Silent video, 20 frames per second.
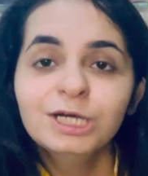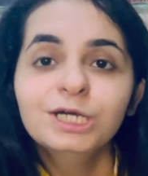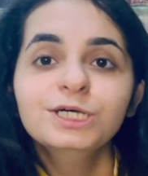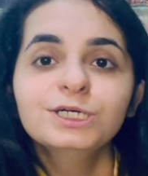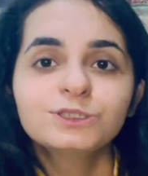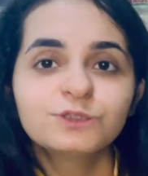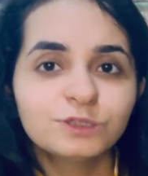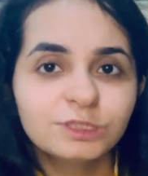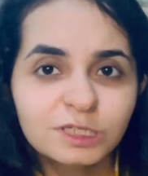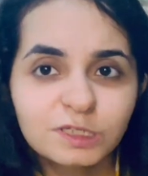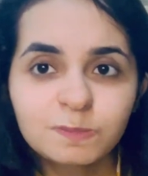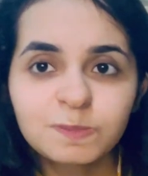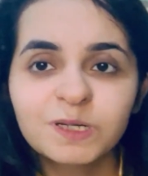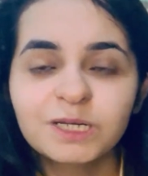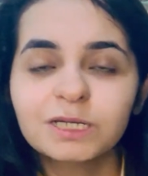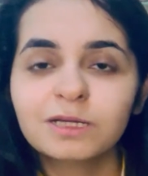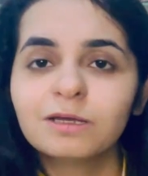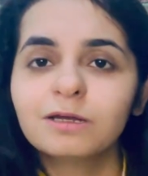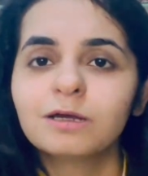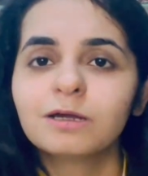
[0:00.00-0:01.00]
So this
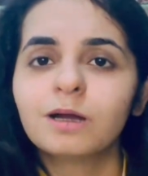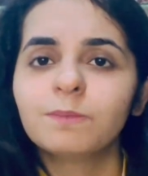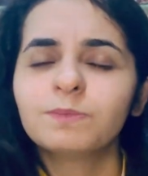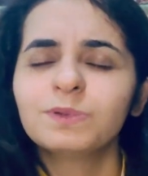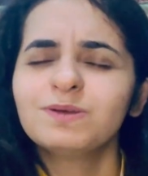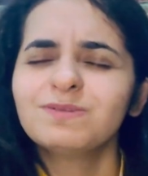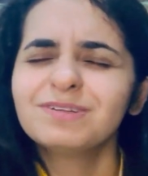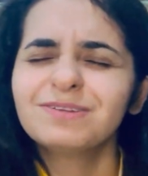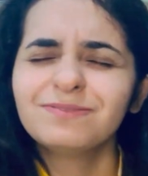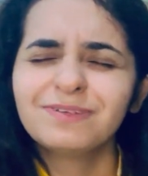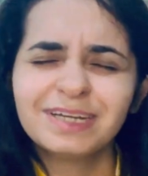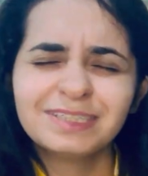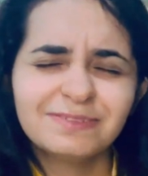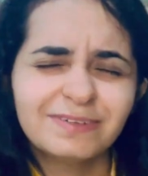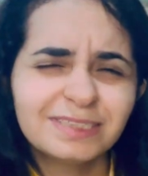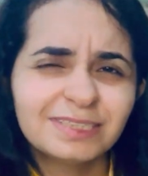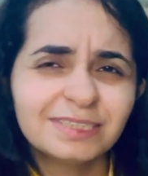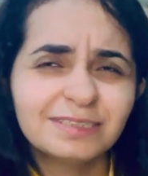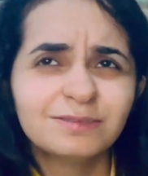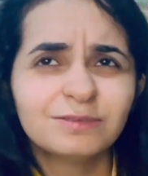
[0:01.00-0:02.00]
particular company was a very,
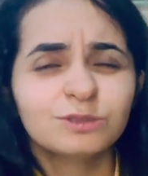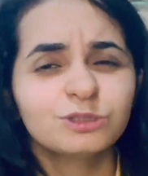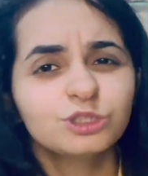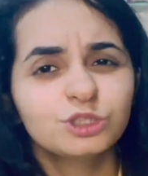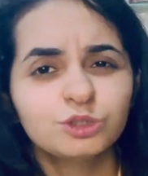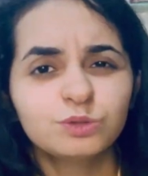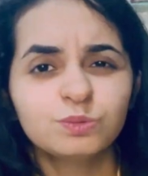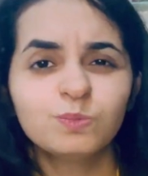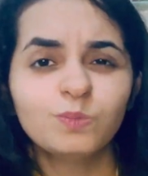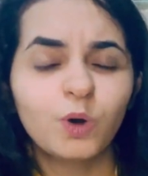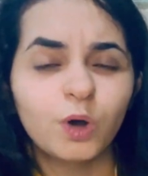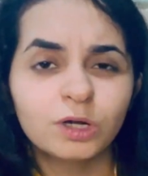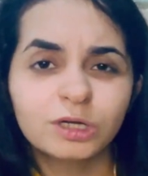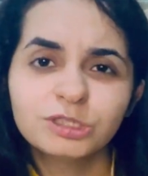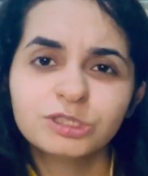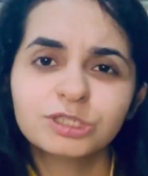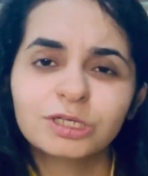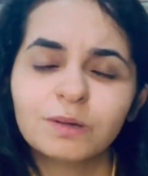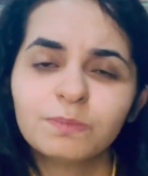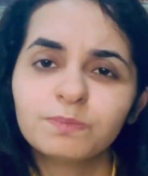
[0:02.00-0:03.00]
very
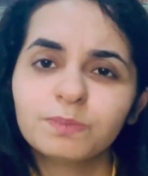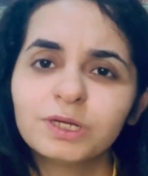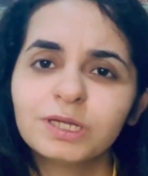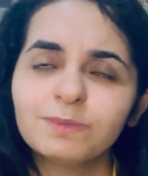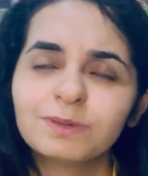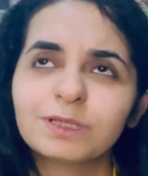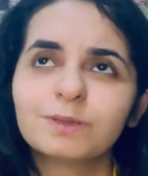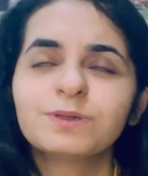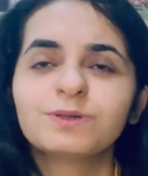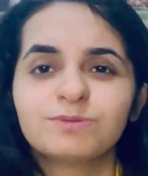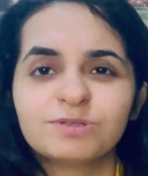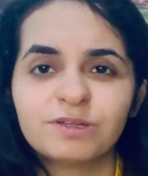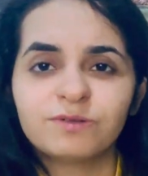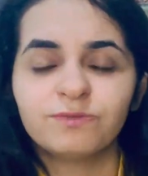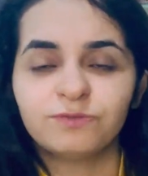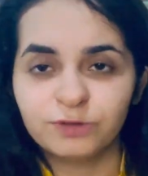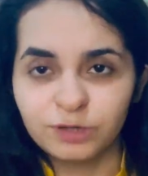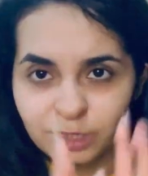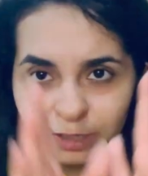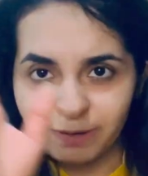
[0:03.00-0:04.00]
smallish company. It was a
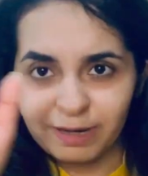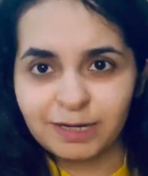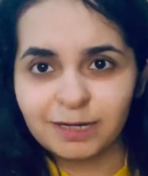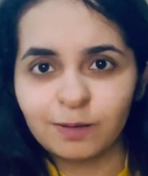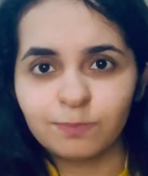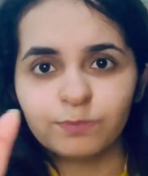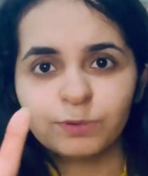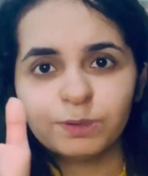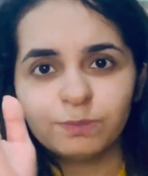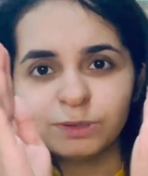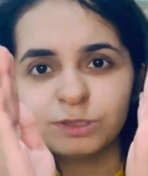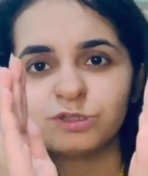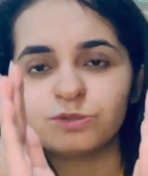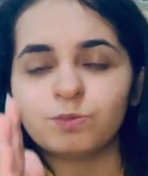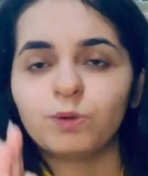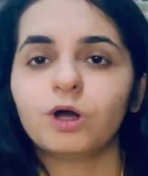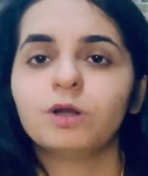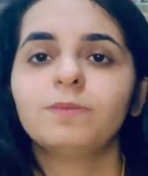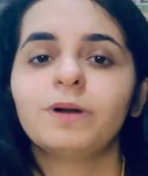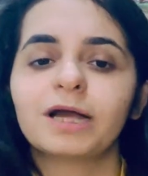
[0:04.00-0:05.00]
worldwide company, but
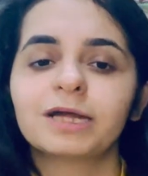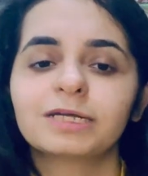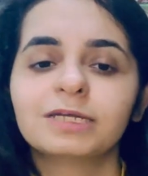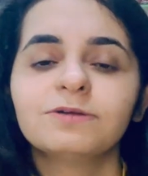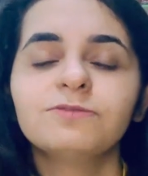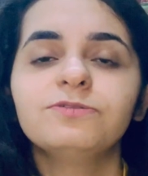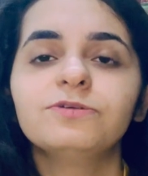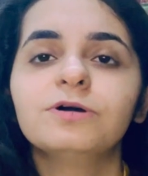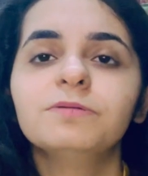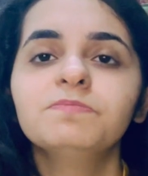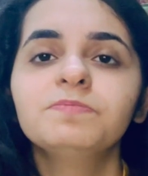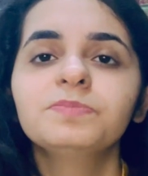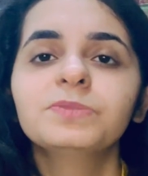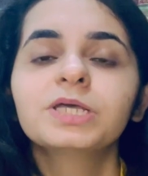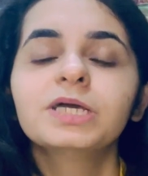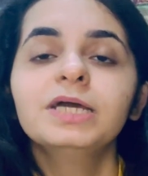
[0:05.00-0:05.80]
small marketing firm.